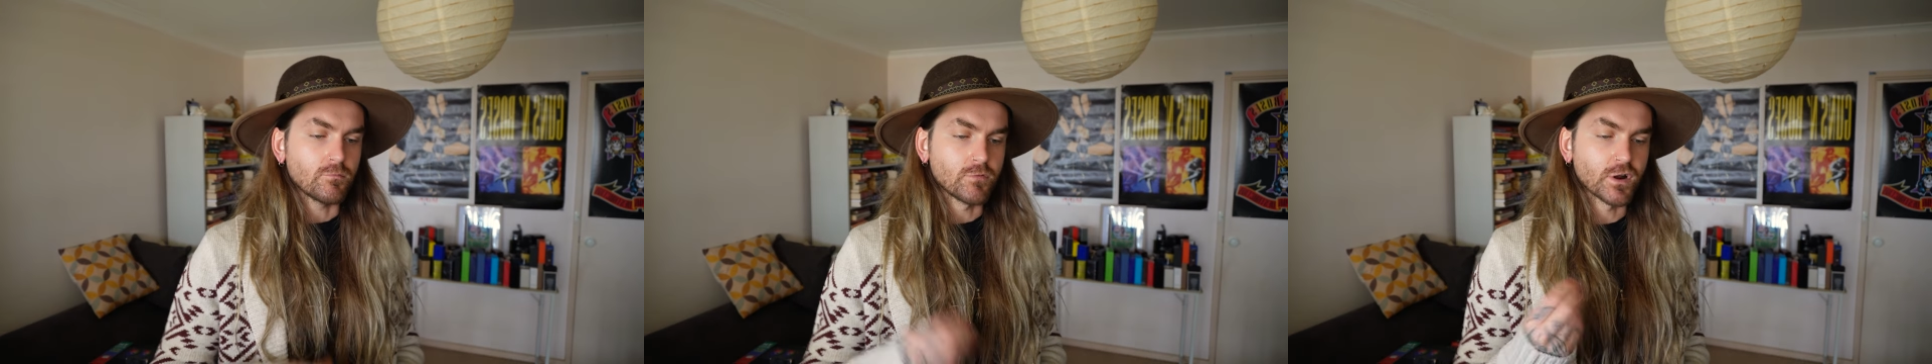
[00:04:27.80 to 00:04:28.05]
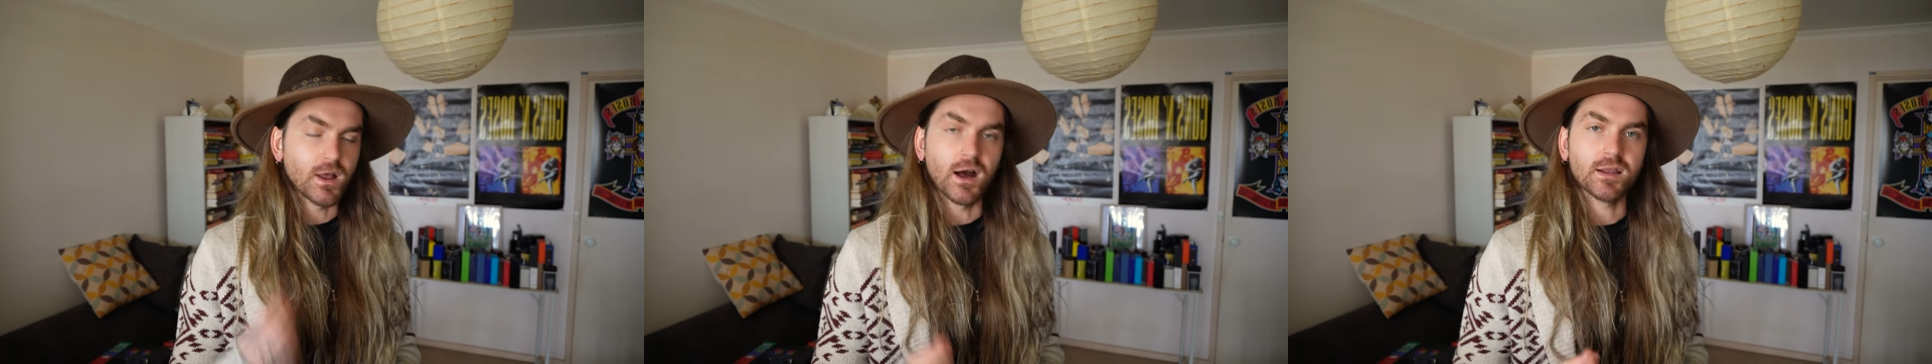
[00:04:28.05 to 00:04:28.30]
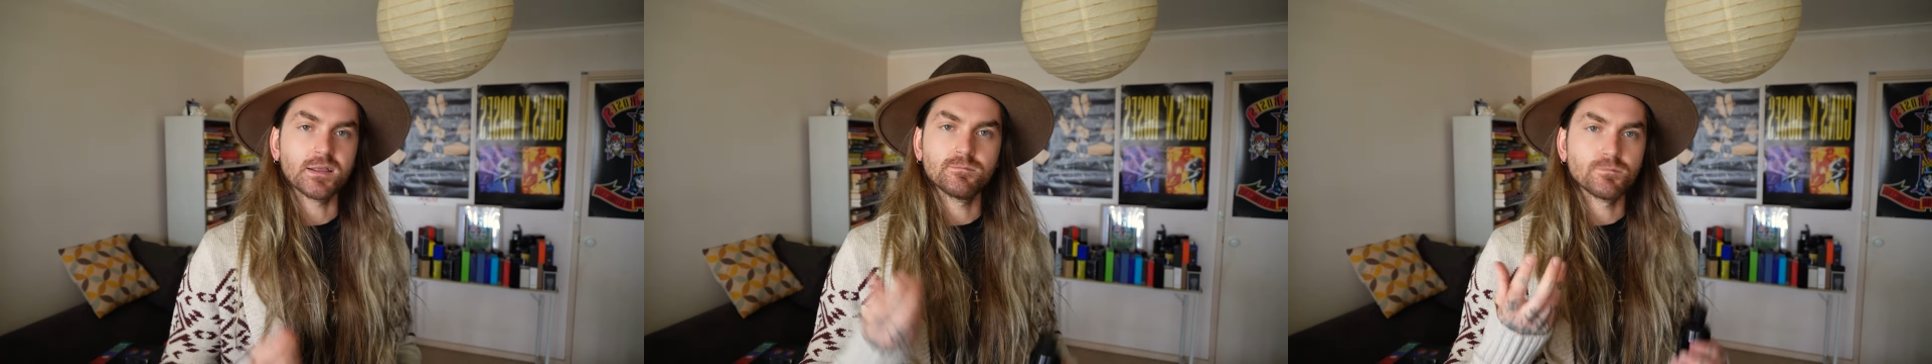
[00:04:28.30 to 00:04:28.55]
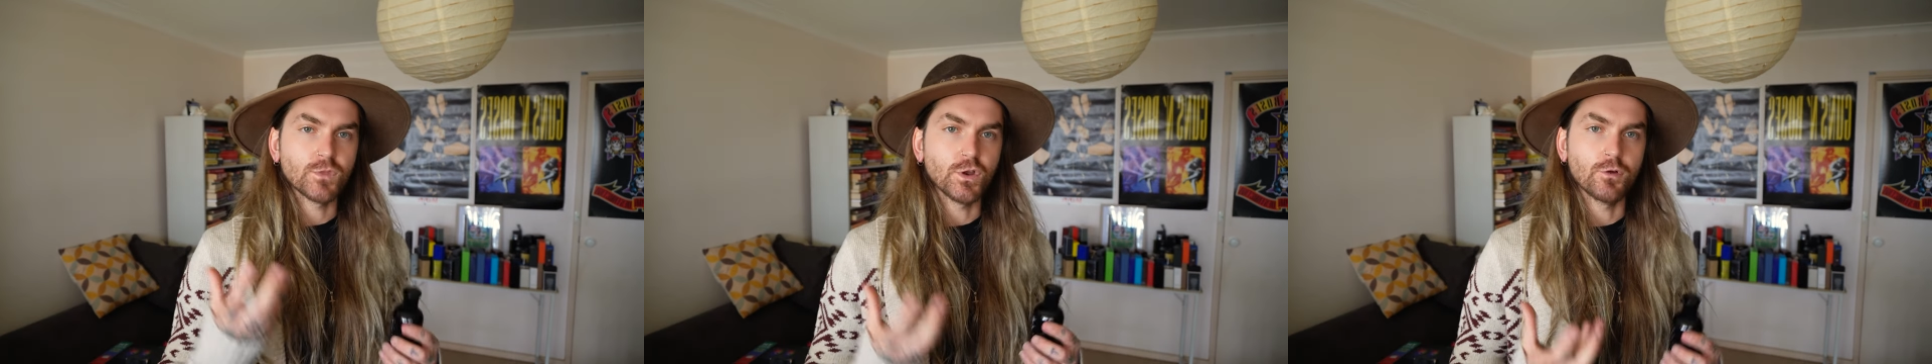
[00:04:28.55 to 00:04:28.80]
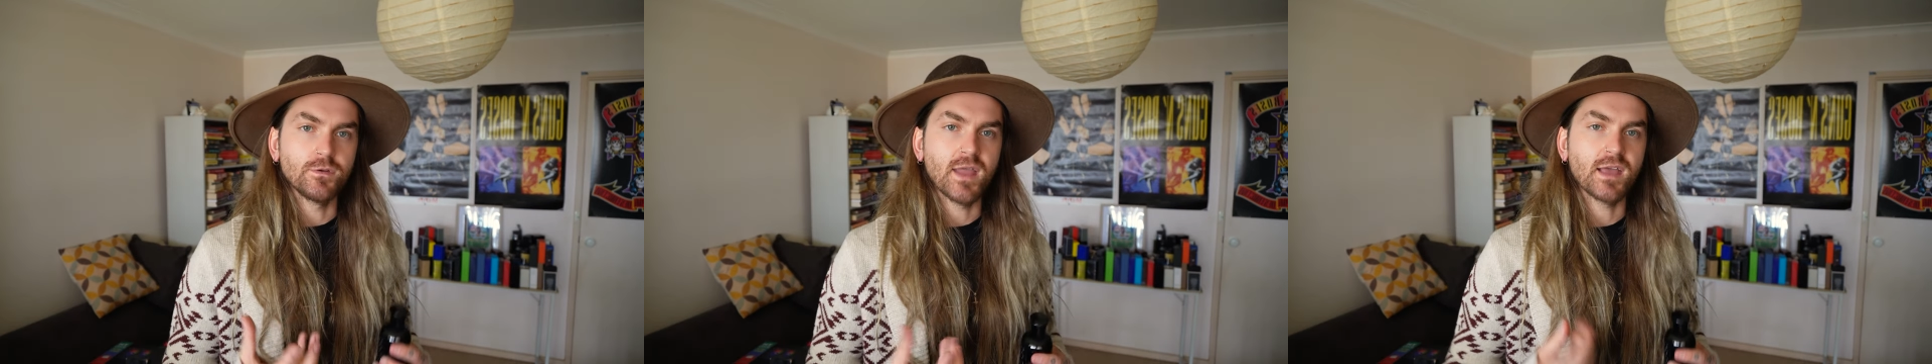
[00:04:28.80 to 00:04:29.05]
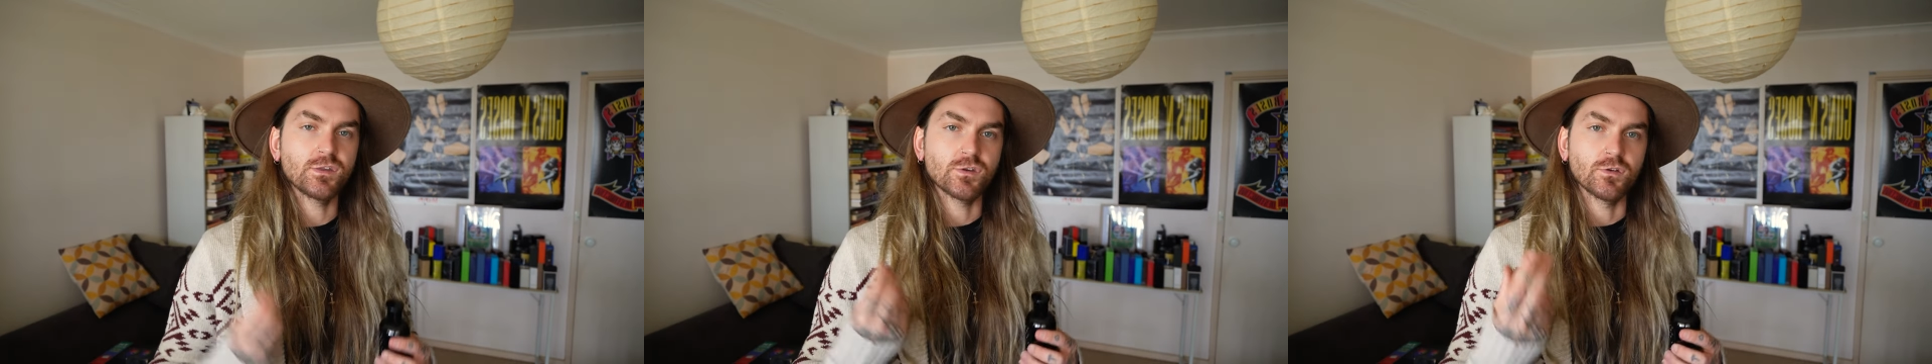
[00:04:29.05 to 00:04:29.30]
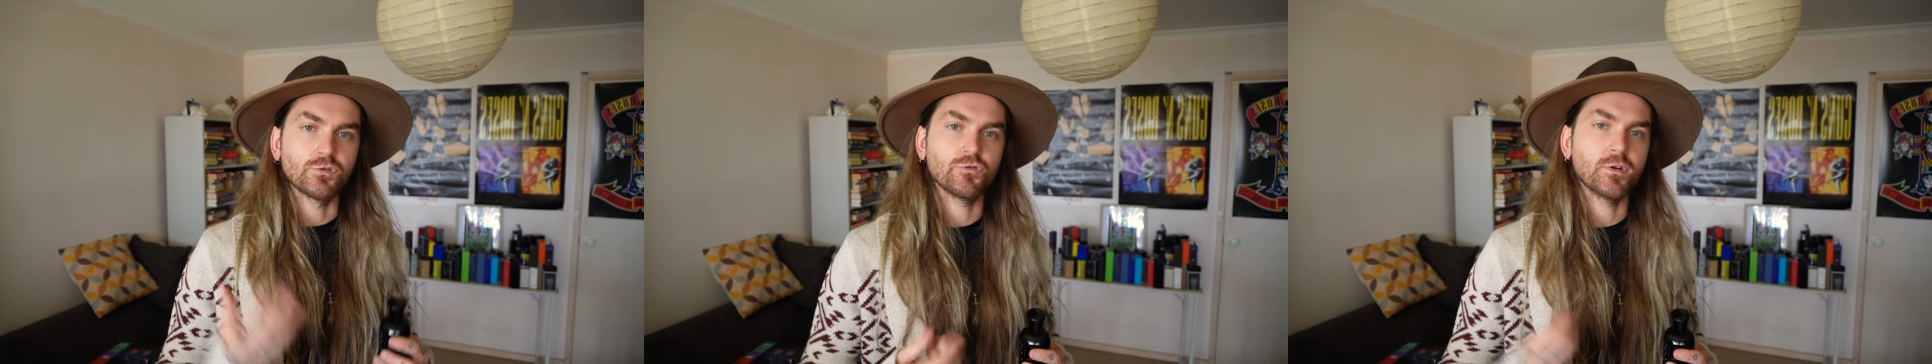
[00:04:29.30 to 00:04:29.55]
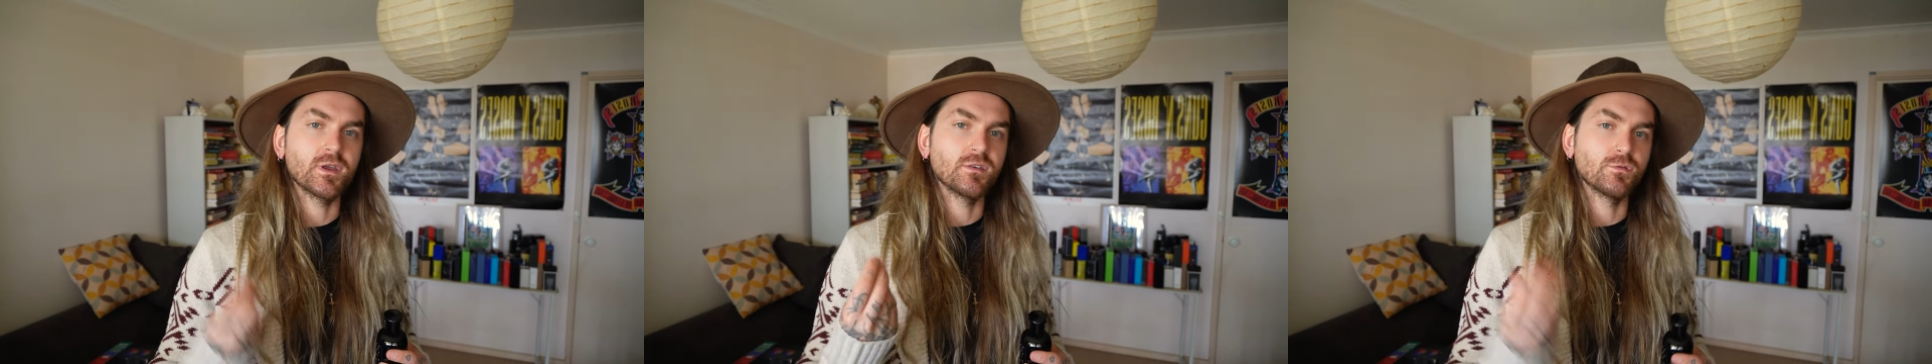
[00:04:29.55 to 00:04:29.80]
regarding, you know, nature,
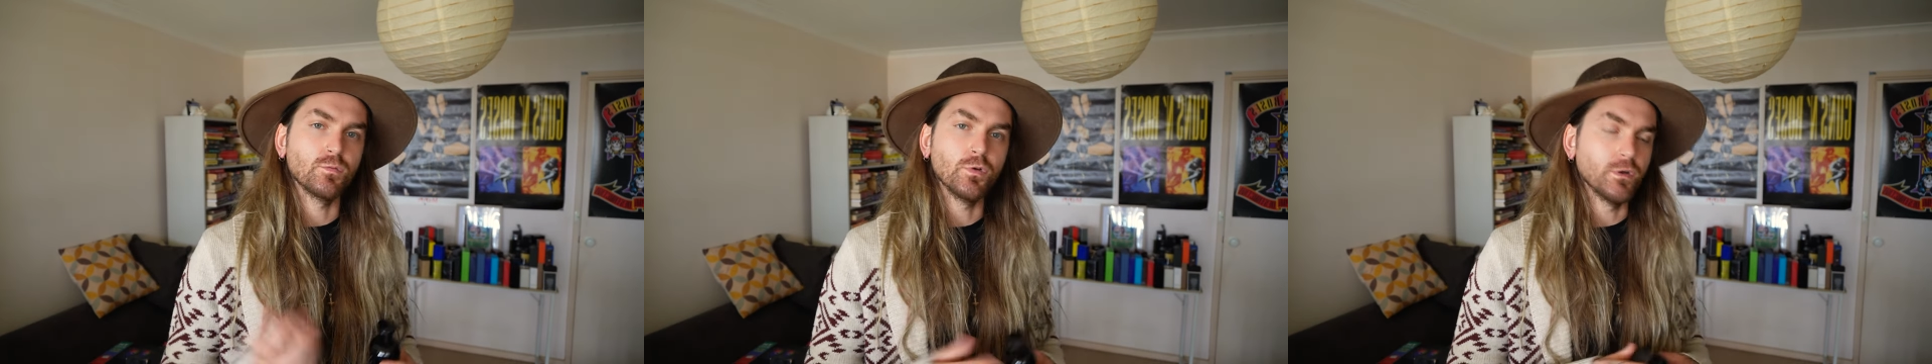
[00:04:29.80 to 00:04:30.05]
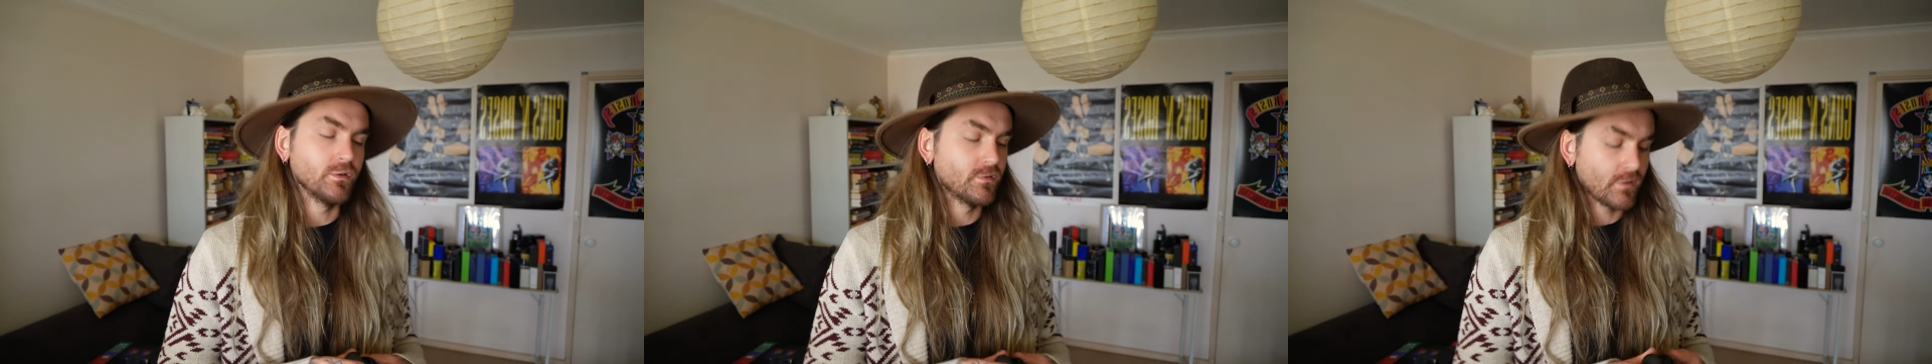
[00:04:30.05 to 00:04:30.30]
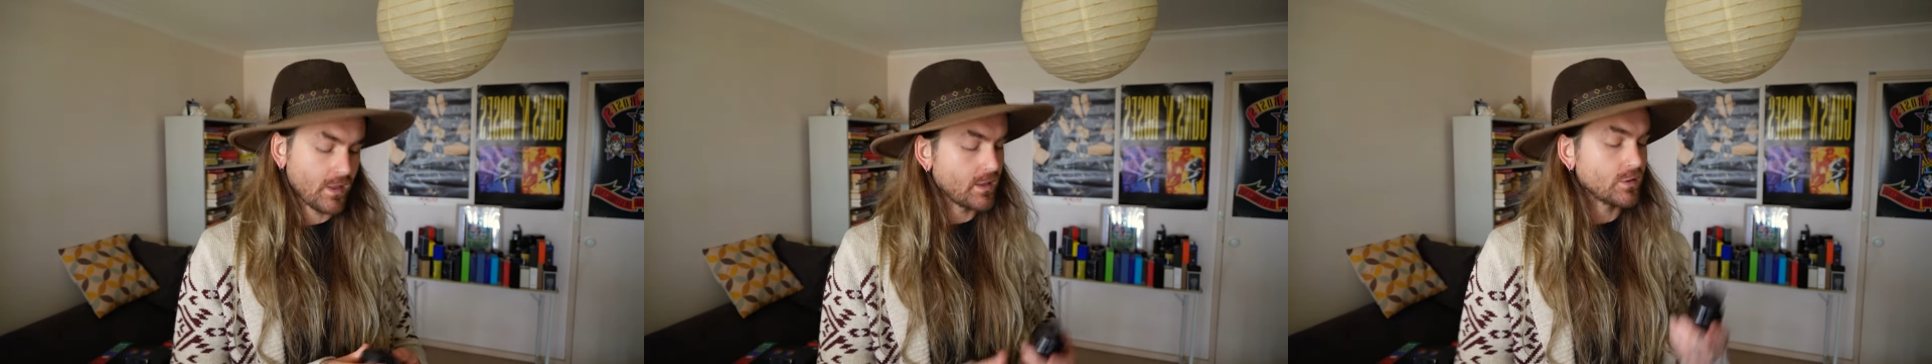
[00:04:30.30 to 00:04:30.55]
trees, woods,